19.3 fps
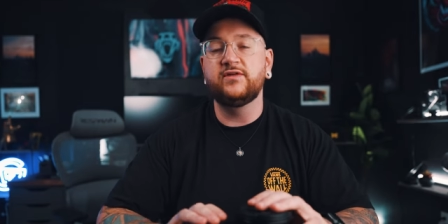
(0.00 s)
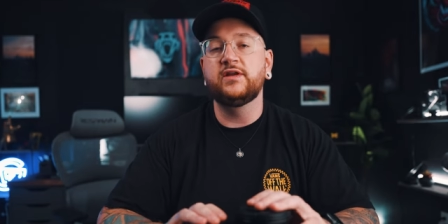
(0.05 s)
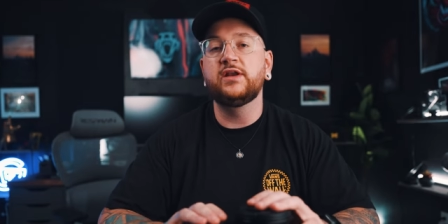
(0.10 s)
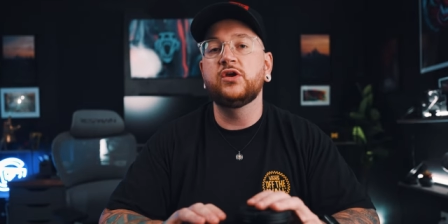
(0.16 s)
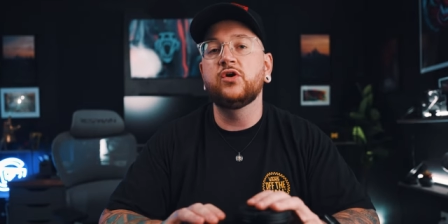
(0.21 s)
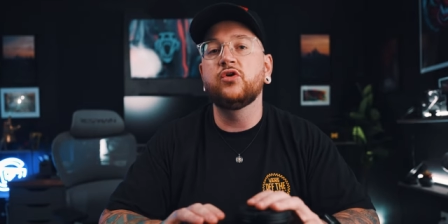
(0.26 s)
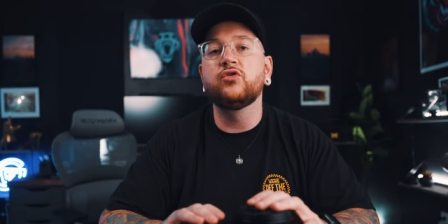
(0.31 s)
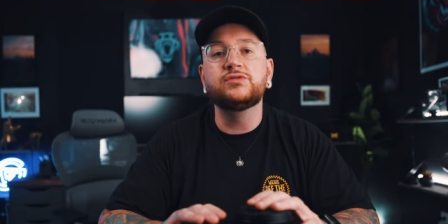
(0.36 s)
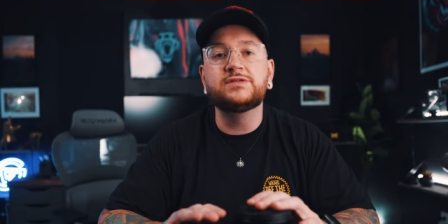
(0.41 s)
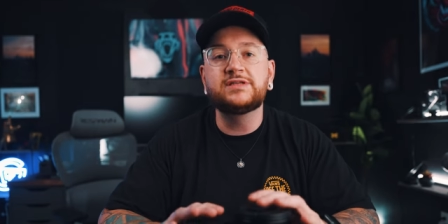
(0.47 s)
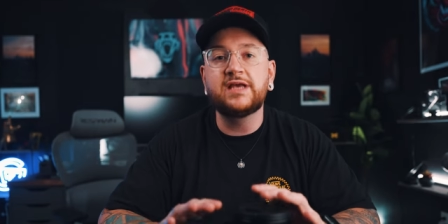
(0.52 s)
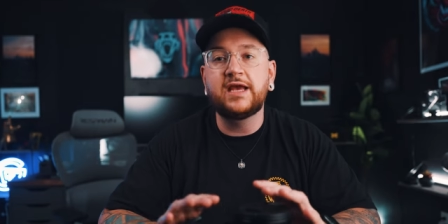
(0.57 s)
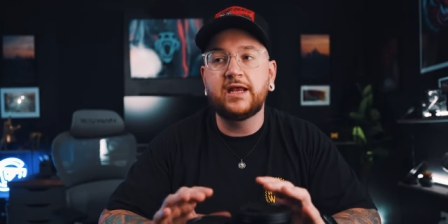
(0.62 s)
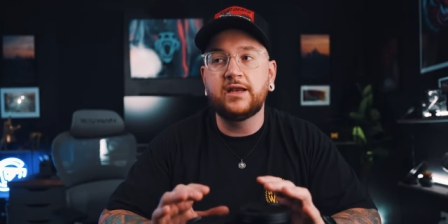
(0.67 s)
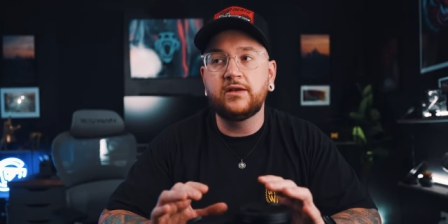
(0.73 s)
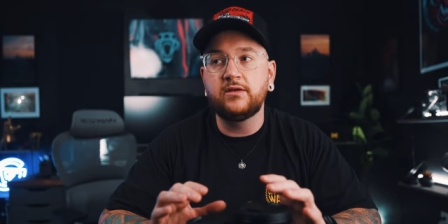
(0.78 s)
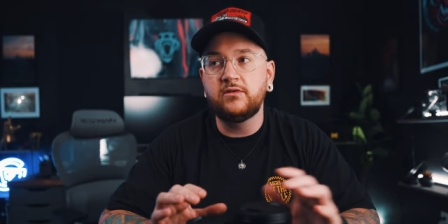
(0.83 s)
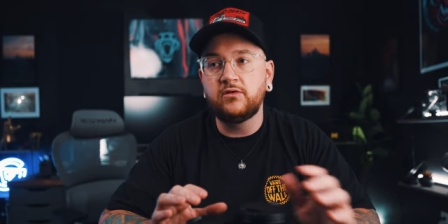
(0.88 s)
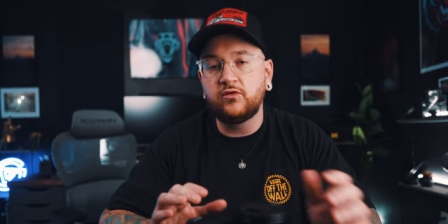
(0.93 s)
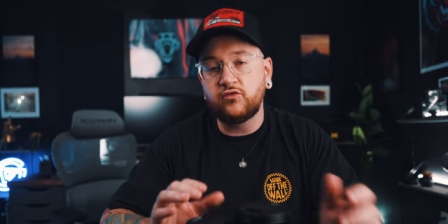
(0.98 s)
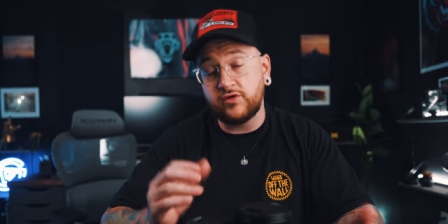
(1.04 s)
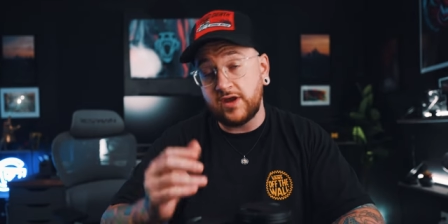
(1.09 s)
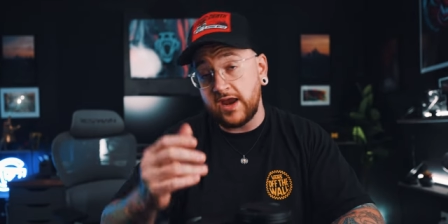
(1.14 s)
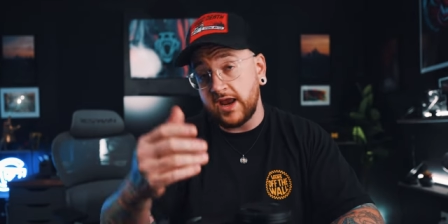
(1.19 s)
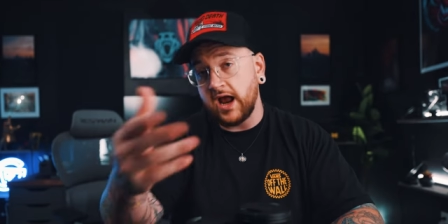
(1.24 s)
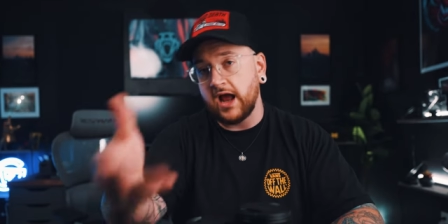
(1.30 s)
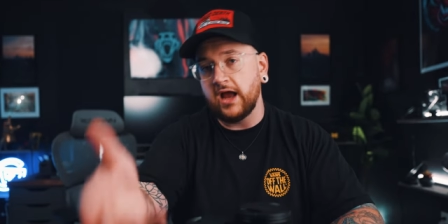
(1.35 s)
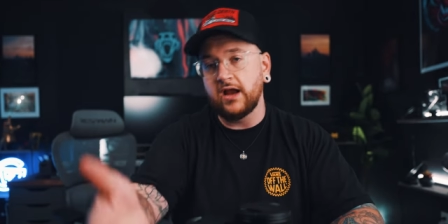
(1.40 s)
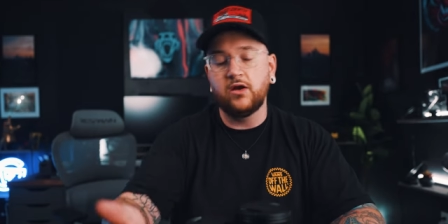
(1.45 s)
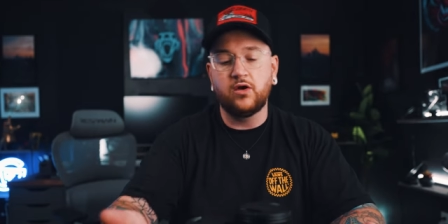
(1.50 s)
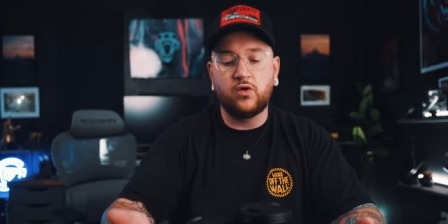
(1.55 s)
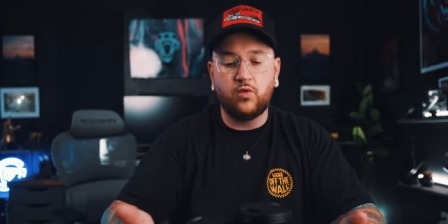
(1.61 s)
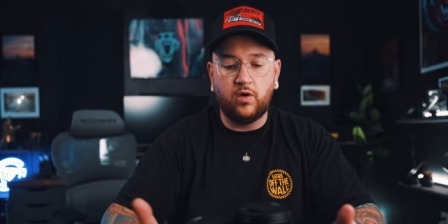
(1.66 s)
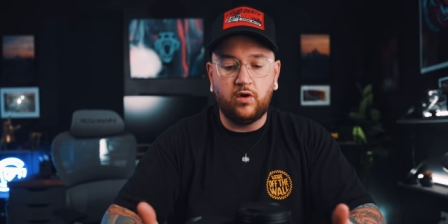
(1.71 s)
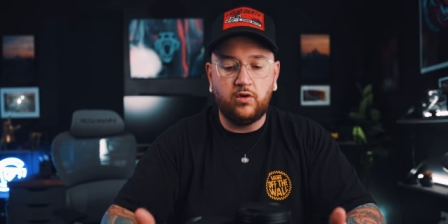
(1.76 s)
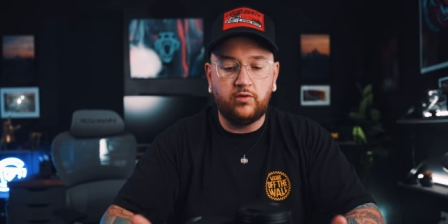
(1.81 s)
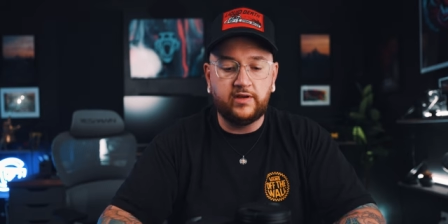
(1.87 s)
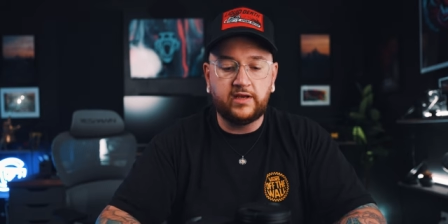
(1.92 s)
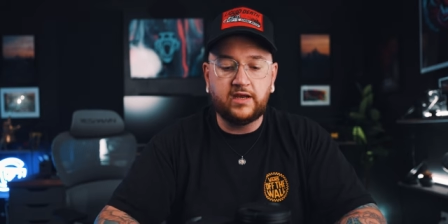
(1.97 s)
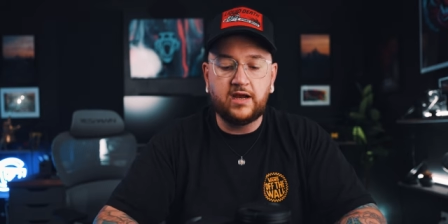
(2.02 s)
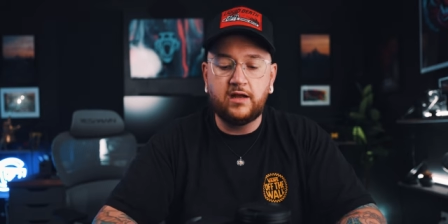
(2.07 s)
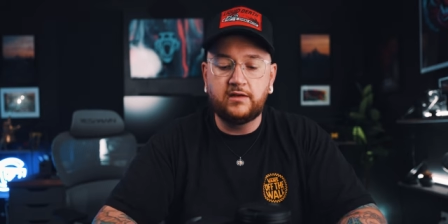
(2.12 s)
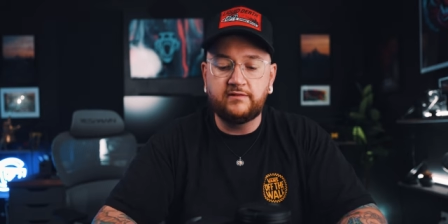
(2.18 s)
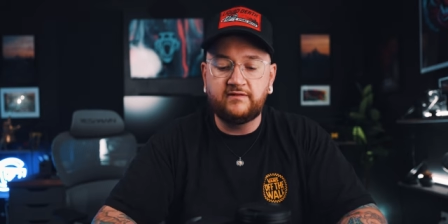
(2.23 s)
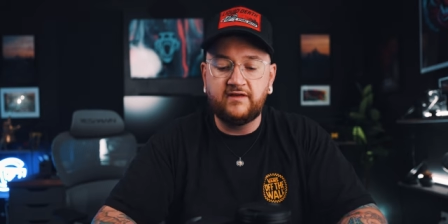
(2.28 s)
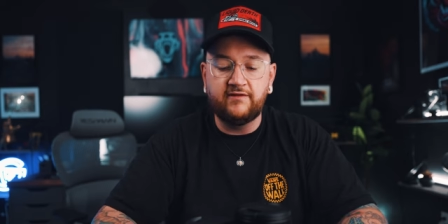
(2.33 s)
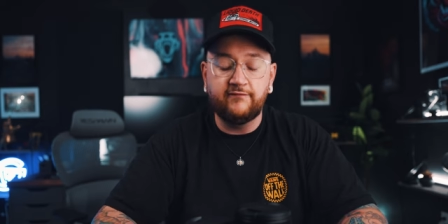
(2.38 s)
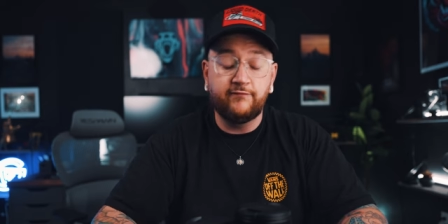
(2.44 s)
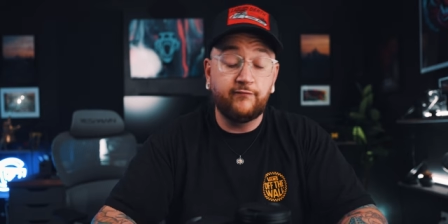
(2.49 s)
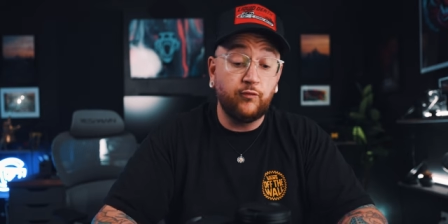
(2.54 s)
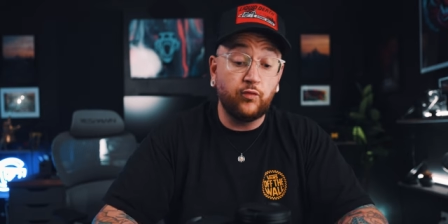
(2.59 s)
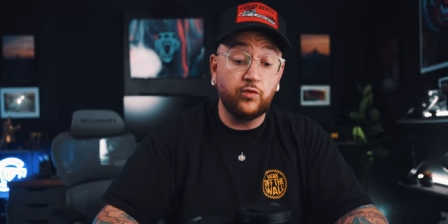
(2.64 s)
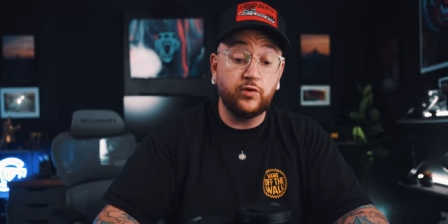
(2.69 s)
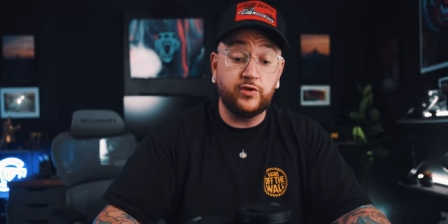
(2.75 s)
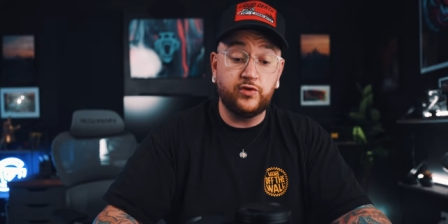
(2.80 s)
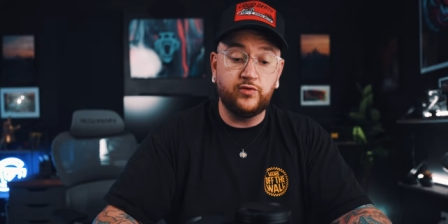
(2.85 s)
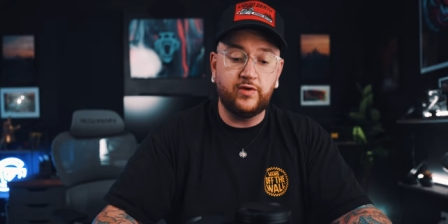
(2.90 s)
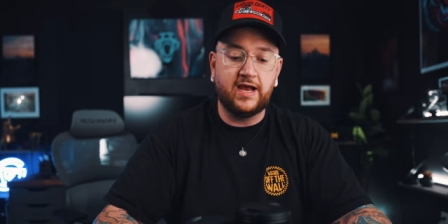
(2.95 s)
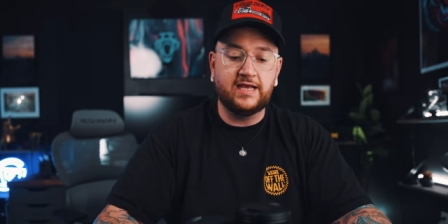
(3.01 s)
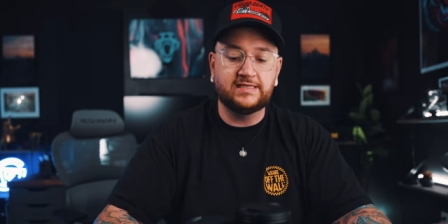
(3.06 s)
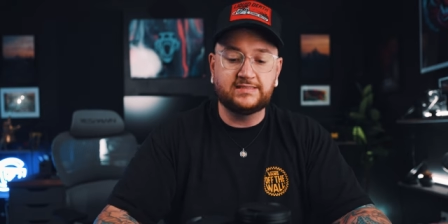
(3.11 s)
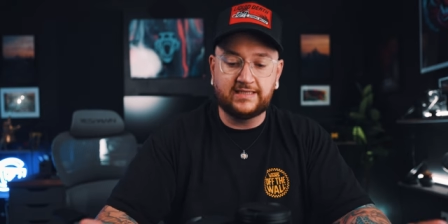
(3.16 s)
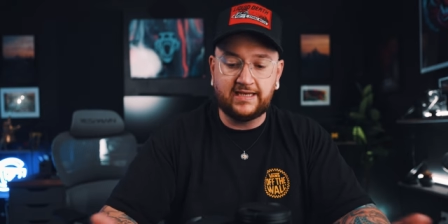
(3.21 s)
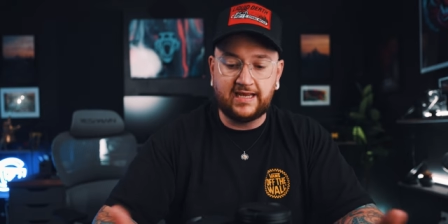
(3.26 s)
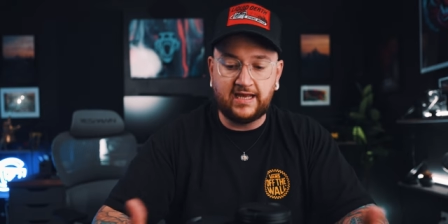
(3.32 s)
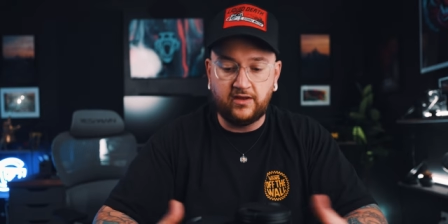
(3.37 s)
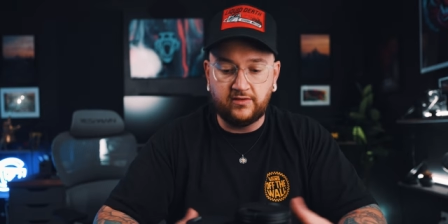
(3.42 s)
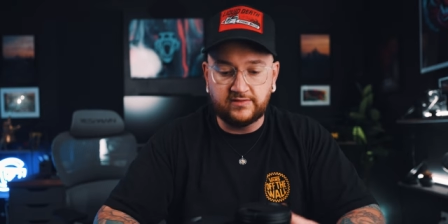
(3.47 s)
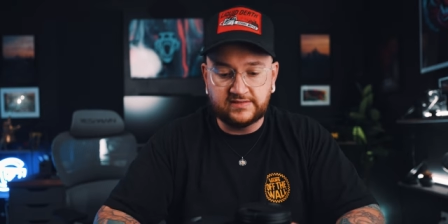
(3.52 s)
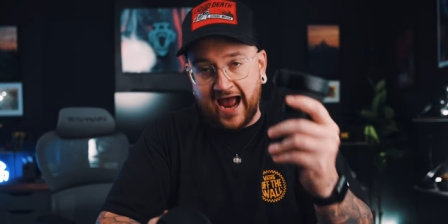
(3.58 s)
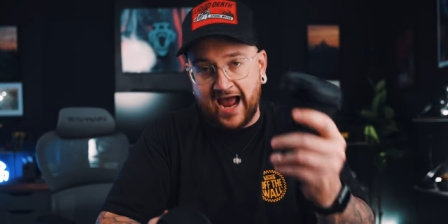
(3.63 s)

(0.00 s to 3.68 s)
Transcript: videos and create higher quality content for you guys and gals,